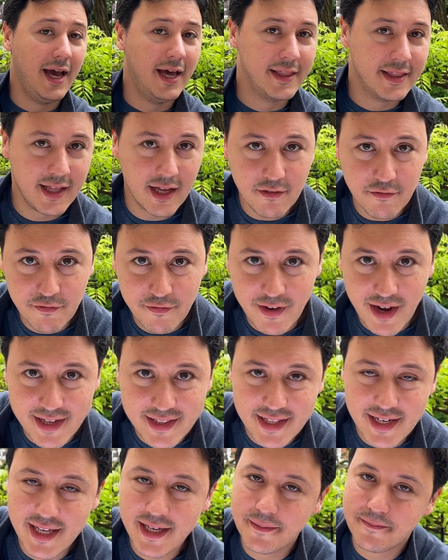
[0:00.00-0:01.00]
And then
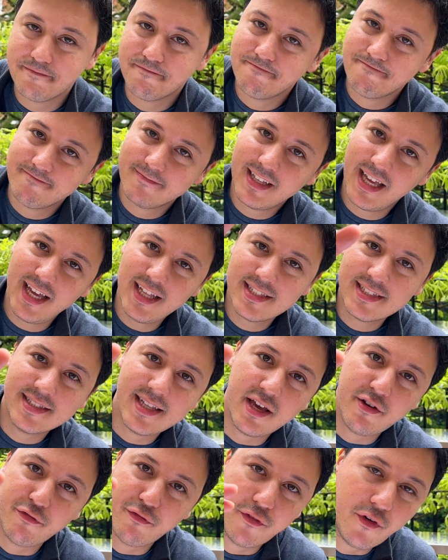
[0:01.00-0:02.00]
finally, it's
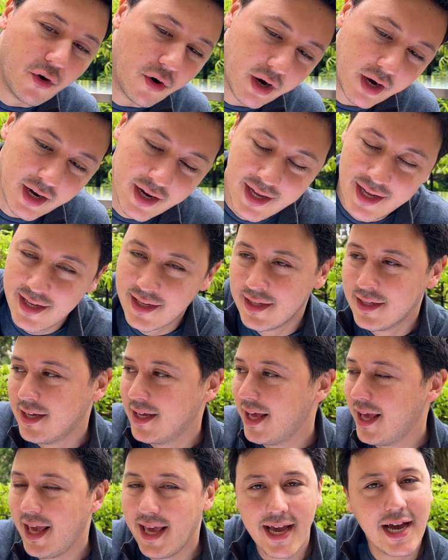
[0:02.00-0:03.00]
day 4.
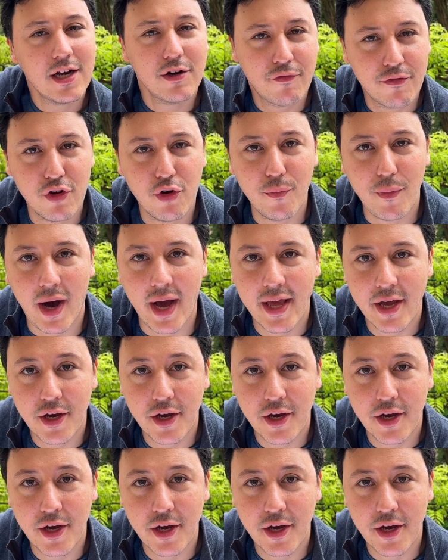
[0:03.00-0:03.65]
It kind of flew by